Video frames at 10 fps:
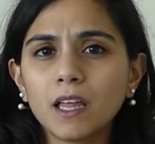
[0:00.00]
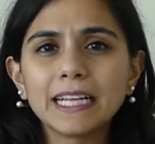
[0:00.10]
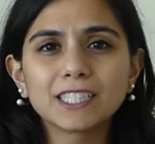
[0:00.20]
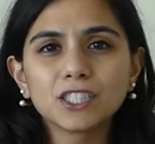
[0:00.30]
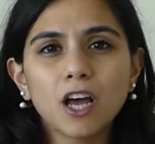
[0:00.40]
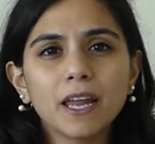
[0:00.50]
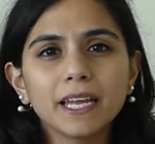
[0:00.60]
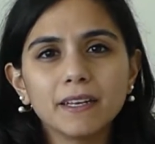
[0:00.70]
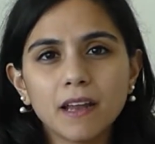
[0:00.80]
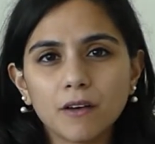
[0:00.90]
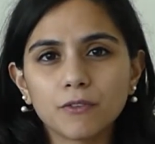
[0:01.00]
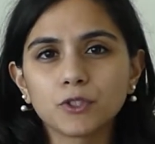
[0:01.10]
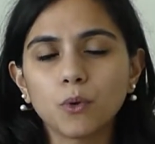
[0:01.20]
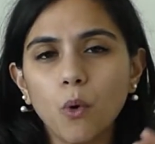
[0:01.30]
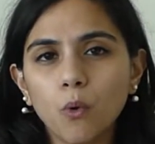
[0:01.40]
It's not enough
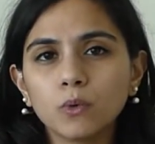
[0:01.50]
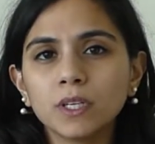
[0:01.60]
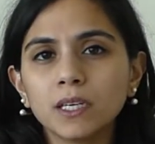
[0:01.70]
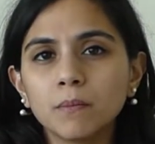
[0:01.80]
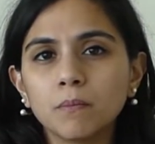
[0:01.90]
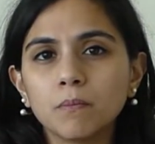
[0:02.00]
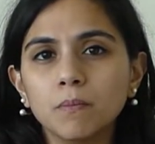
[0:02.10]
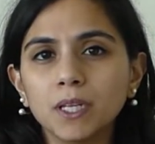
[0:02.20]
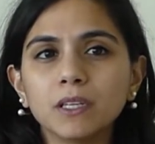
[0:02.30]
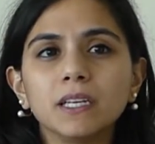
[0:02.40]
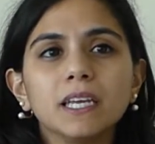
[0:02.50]
to only build an